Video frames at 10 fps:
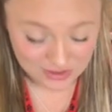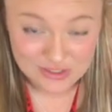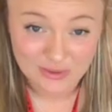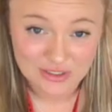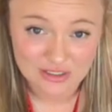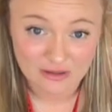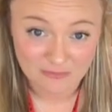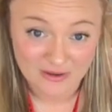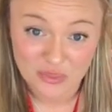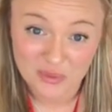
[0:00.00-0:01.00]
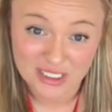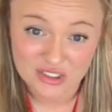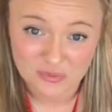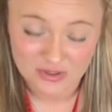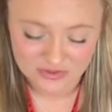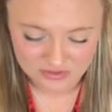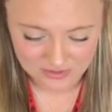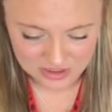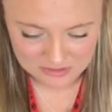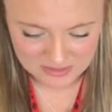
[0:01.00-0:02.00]
So my 3-inch walls. So
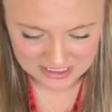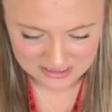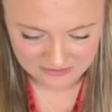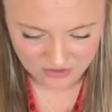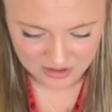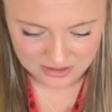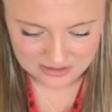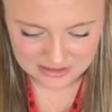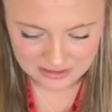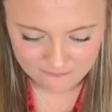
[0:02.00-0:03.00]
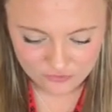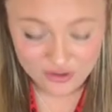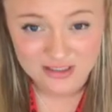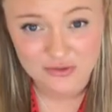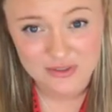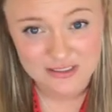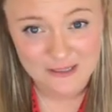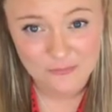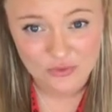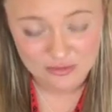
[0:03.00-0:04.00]
I just painted everything. Step 4 is to
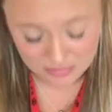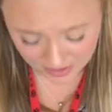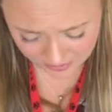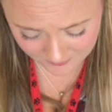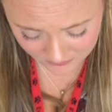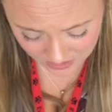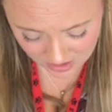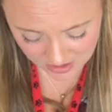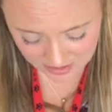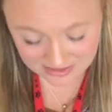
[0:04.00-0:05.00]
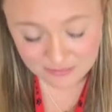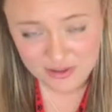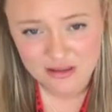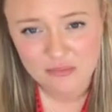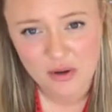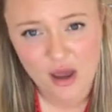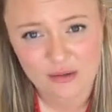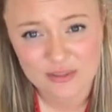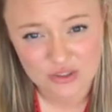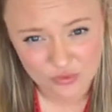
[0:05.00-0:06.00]
assemble the bottom. Assembling the
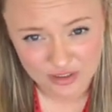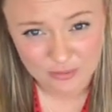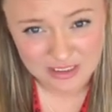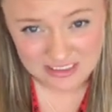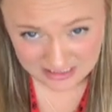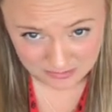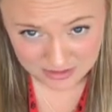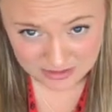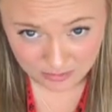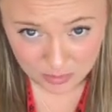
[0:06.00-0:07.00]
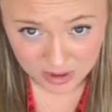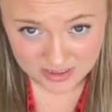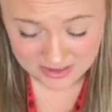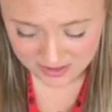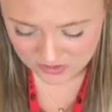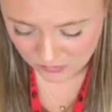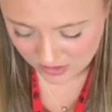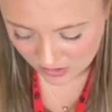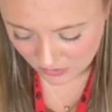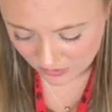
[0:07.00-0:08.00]
bottom is going to be the same exact process.
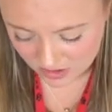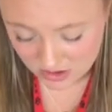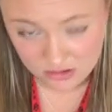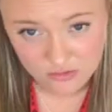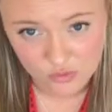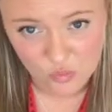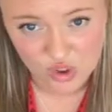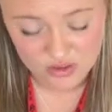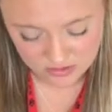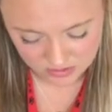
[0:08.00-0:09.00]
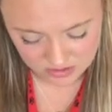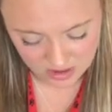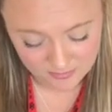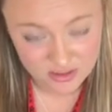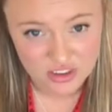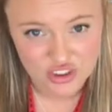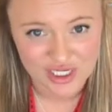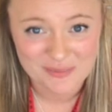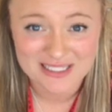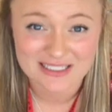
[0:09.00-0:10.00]
We are going to glue the walls on top of the
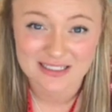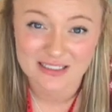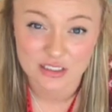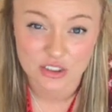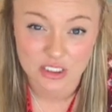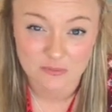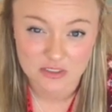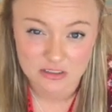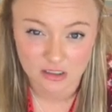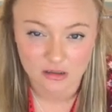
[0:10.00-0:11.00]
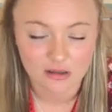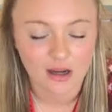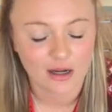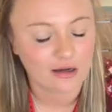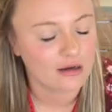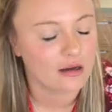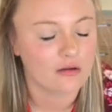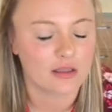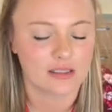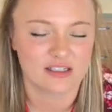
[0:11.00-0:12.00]
shape, and since this shape is taller, I
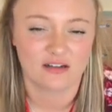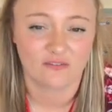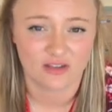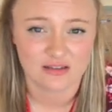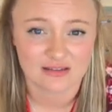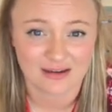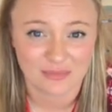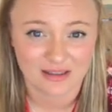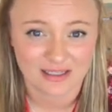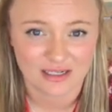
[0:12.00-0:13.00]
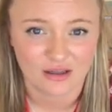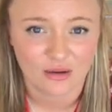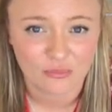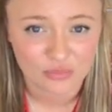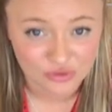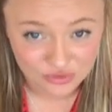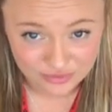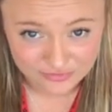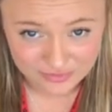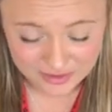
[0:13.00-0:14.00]
know that it's going to fit inside my lid
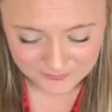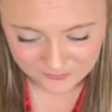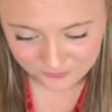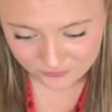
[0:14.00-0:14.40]
beautifully.